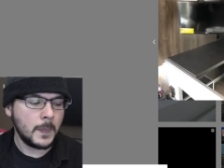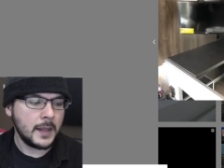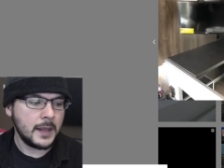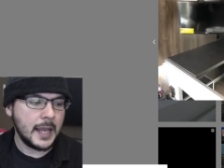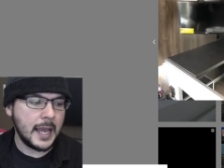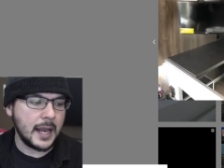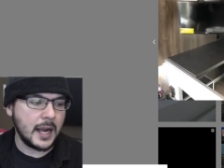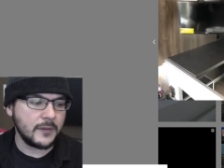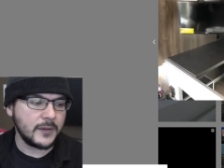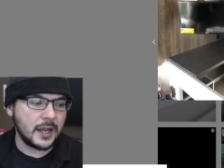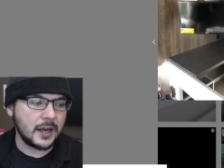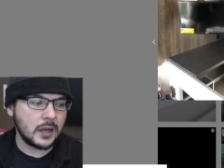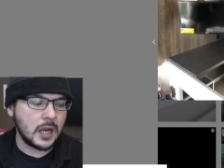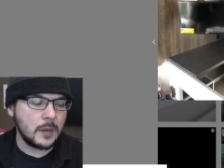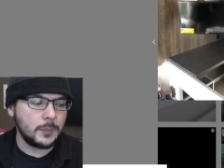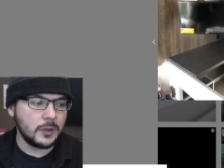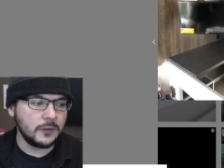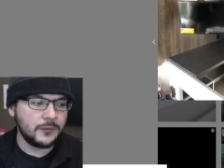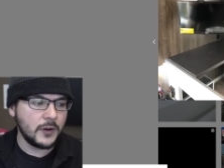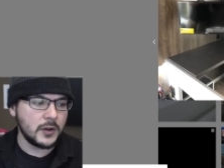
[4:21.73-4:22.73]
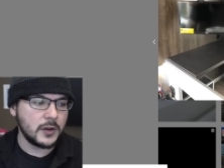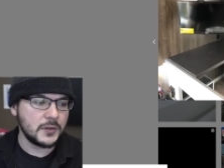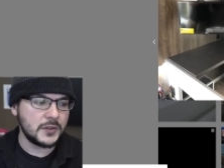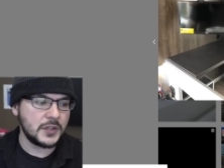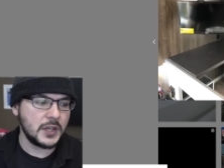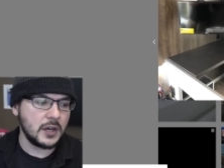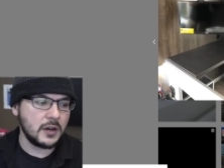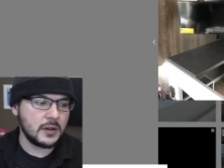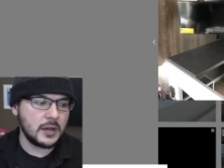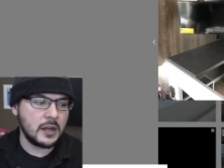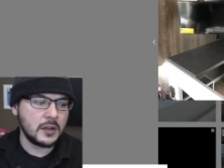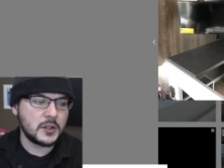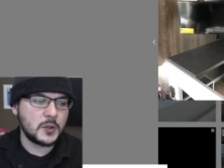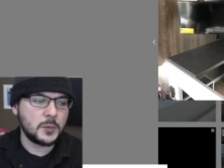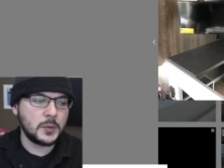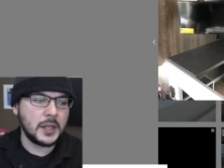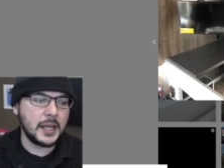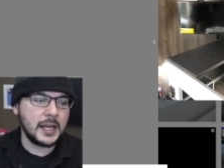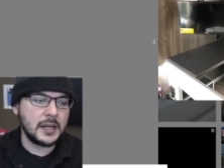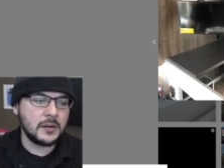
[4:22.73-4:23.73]
And I've got a couple photos here, and I'll
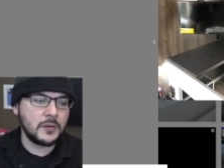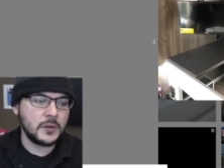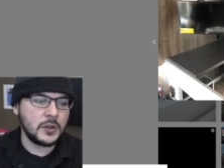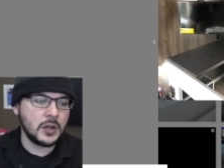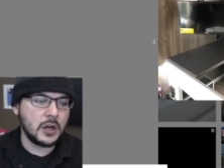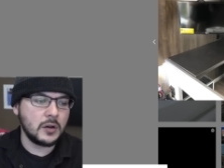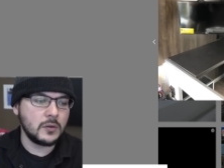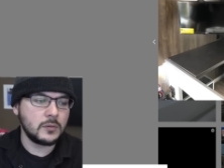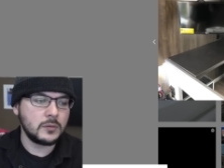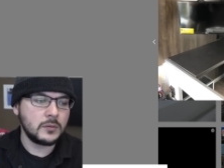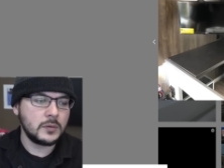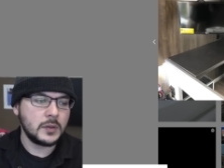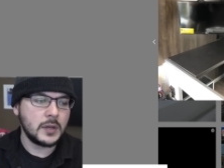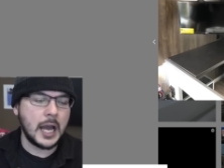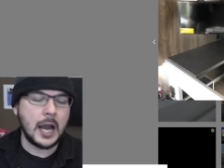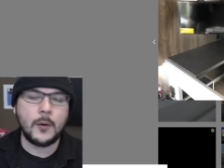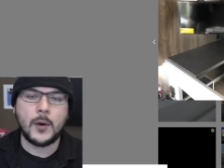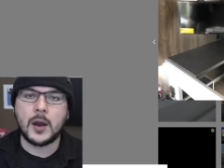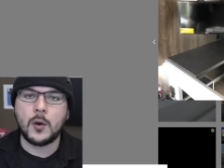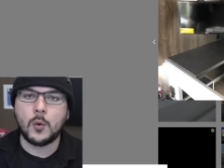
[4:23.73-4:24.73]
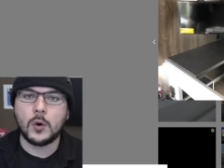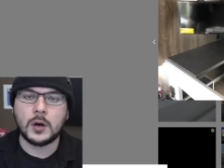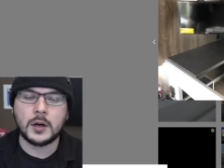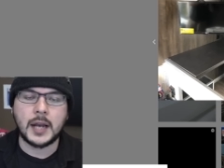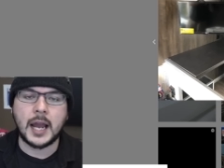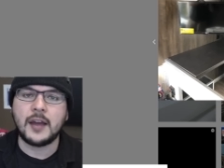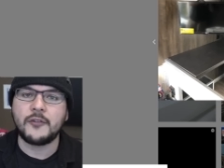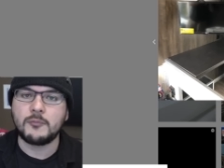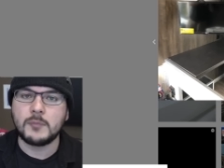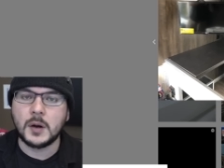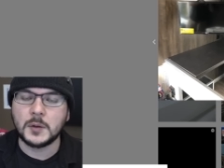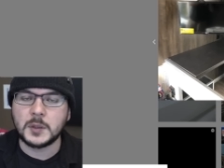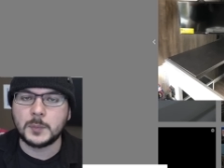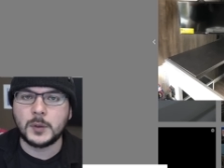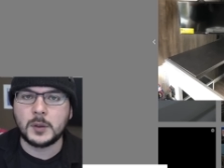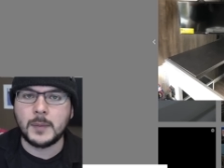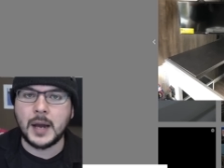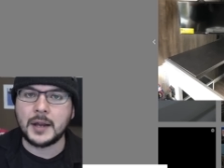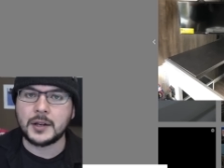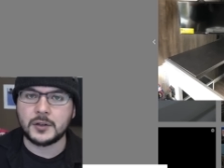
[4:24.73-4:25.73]
explain, you know, how I work. I have
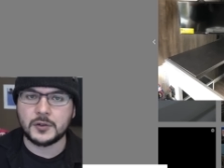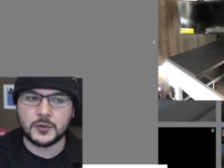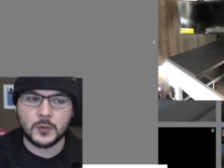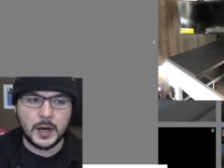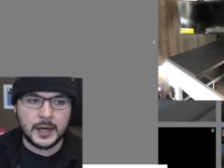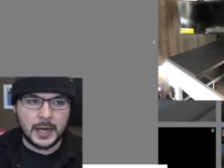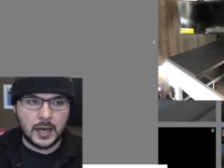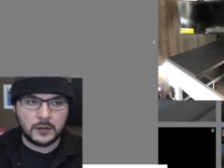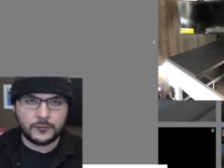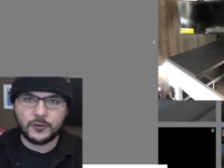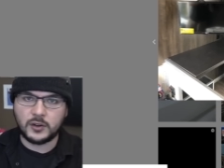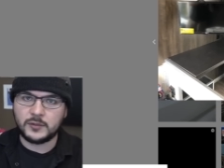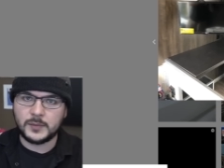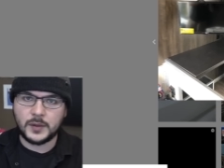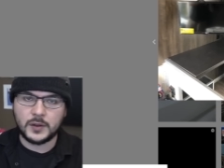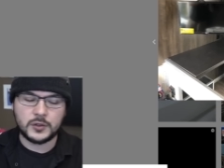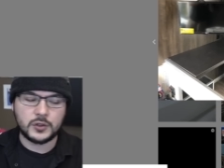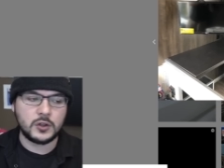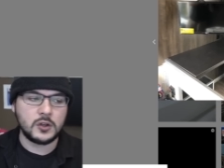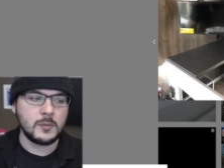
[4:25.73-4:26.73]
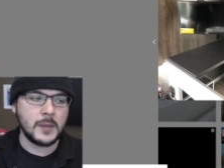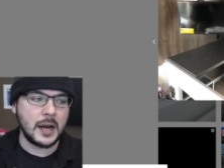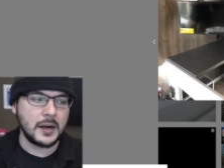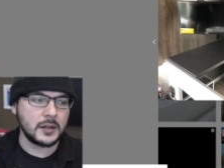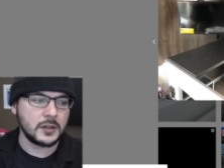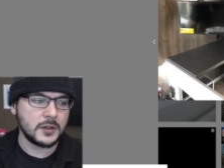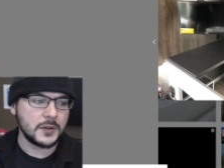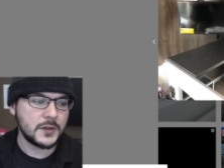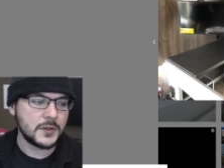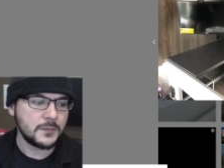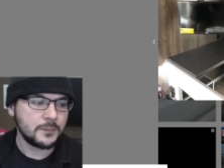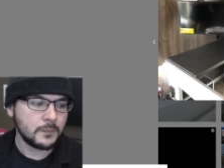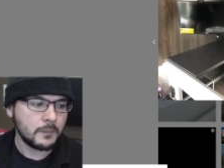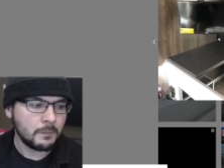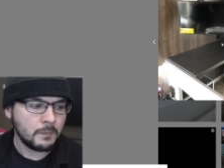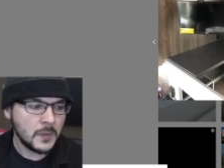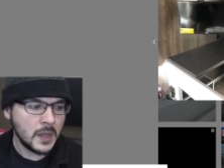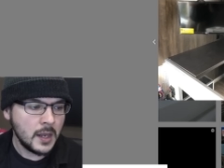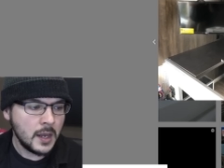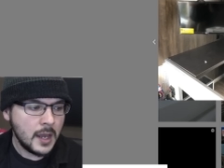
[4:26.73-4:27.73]
multiple monitors right now in front of me. There's two monitors.
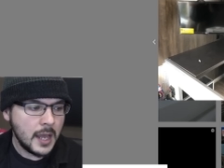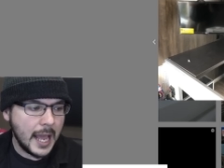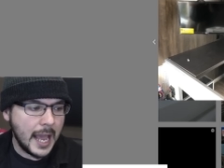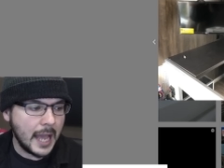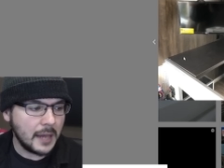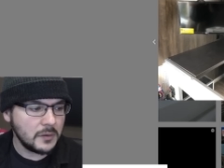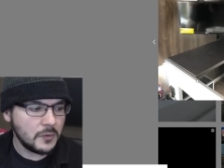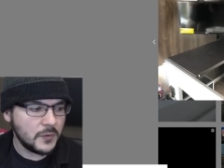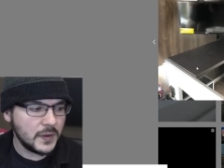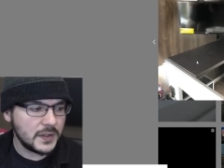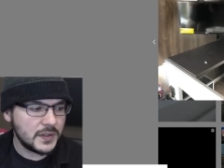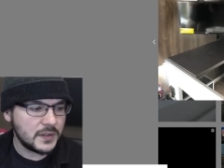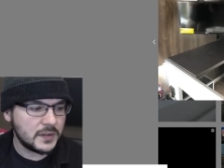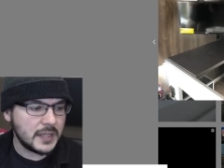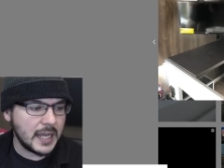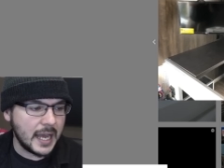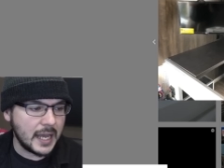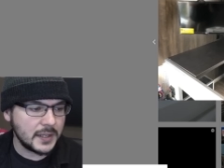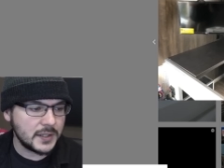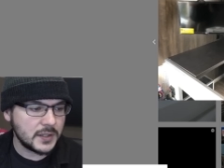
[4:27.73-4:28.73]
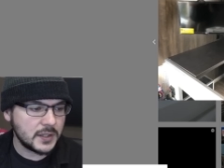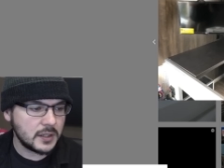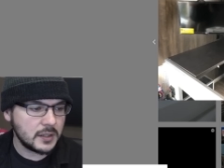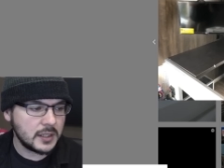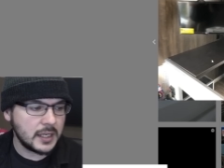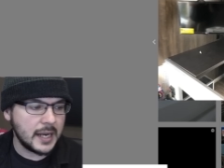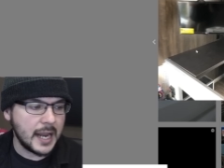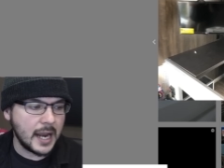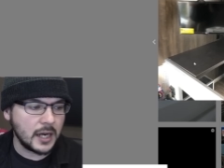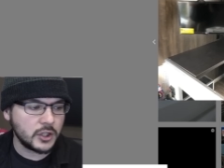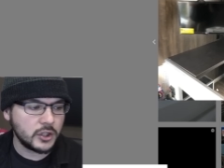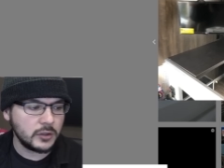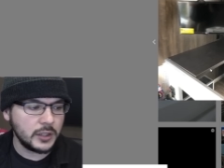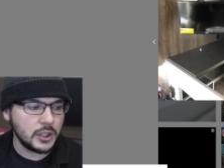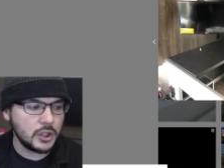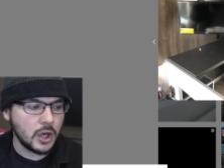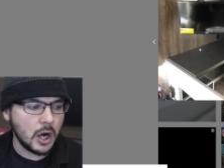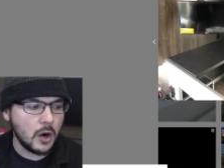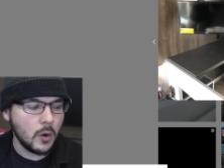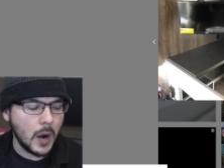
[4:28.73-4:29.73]
And this desk can actually
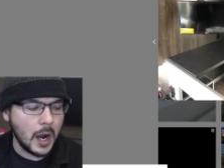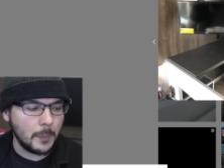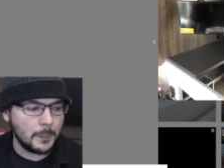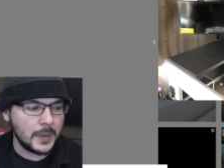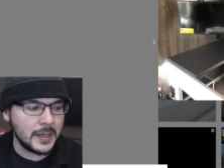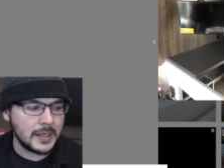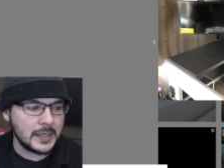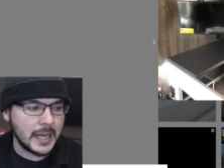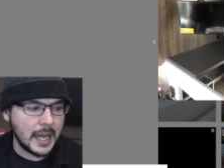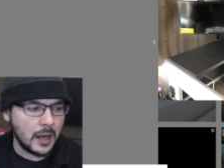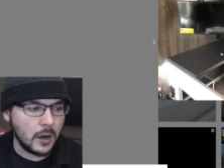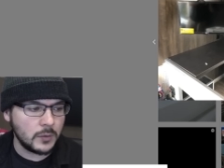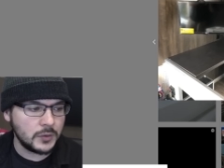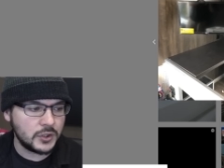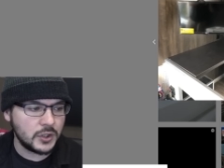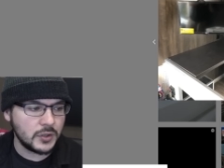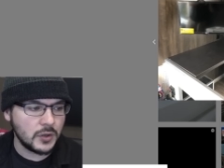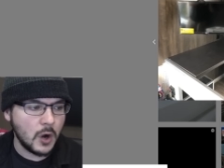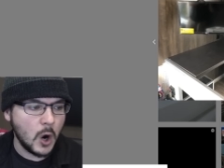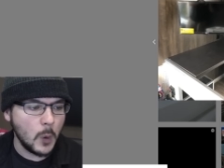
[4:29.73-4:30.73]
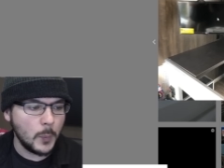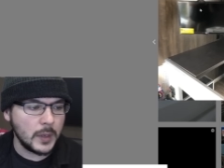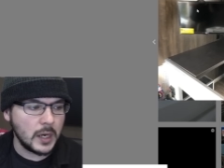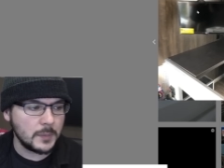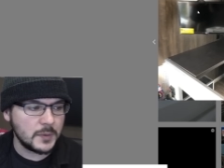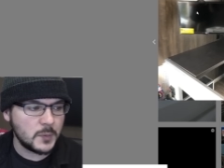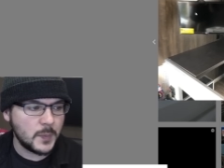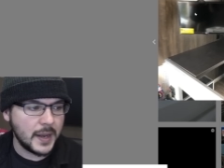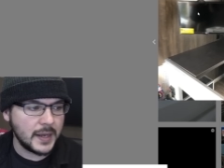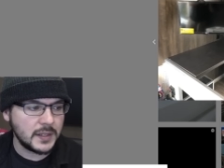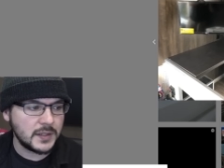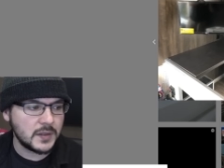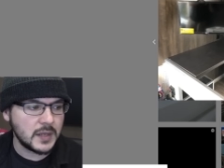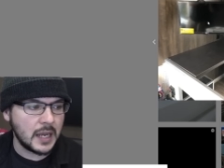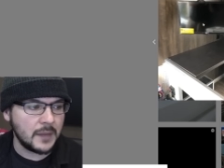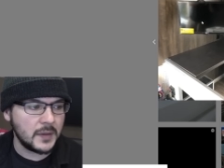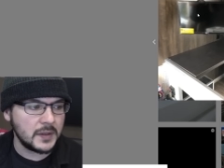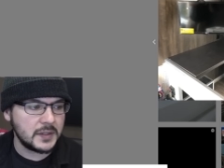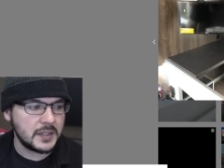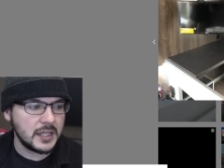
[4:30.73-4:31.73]
go up and down to open up space.
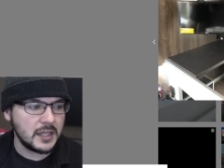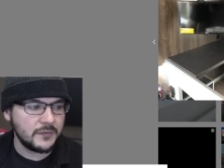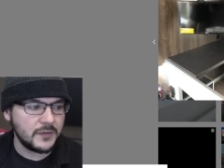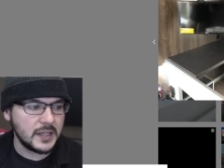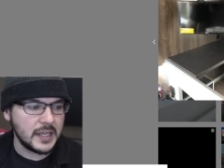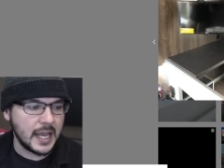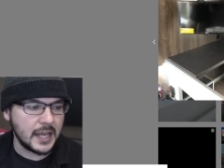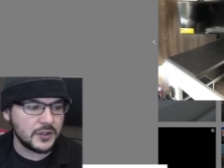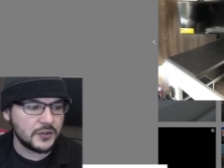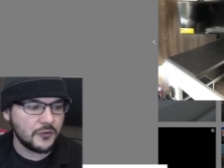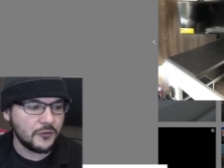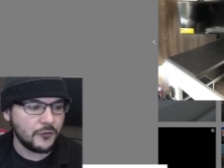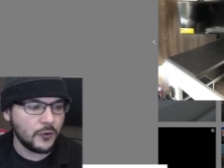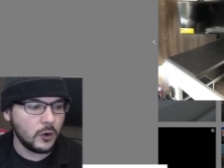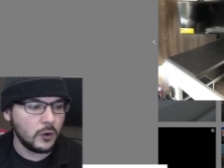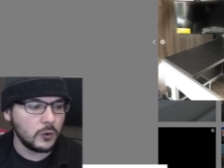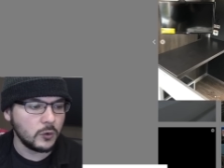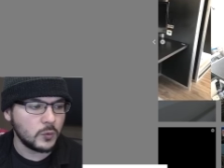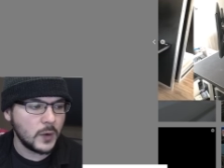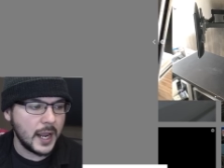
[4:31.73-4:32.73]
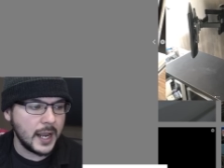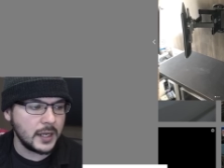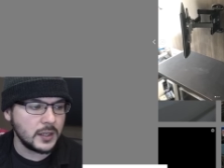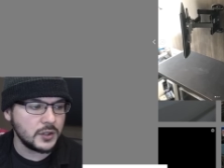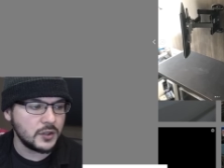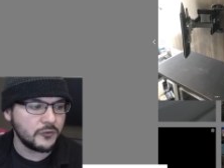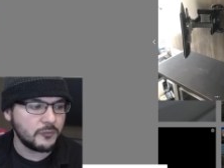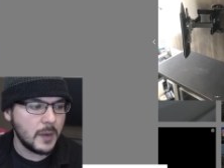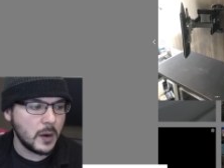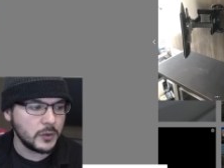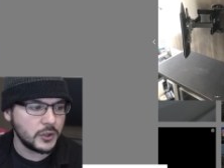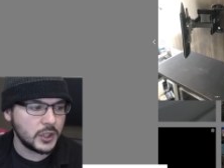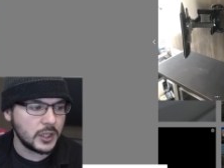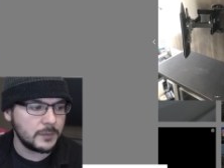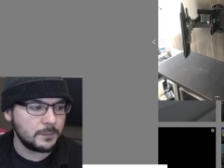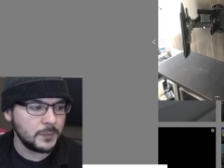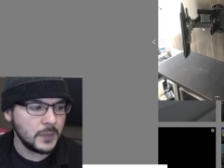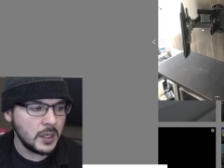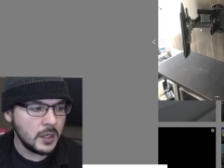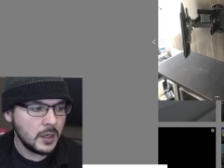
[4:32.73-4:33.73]
And the TV has full range of
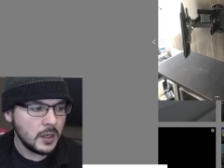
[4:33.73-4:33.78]
motion.